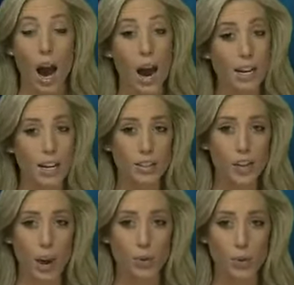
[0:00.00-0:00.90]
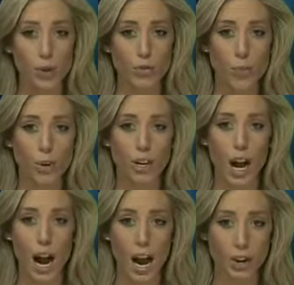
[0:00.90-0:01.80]
Idexx Laboratories reported
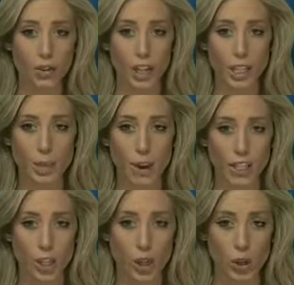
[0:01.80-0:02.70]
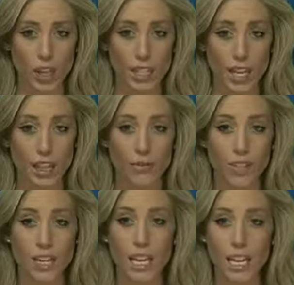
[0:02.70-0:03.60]
higher than expected earnings and
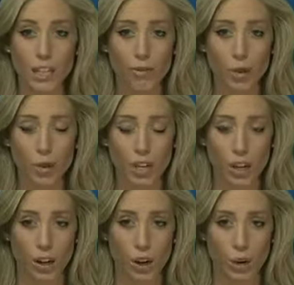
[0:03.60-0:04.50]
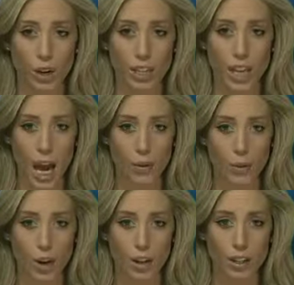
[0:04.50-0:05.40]
lifted its full-year earnings
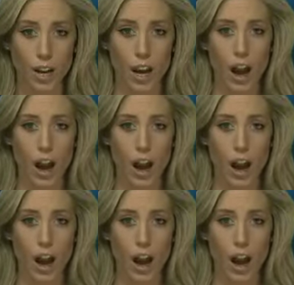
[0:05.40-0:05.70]
outlook.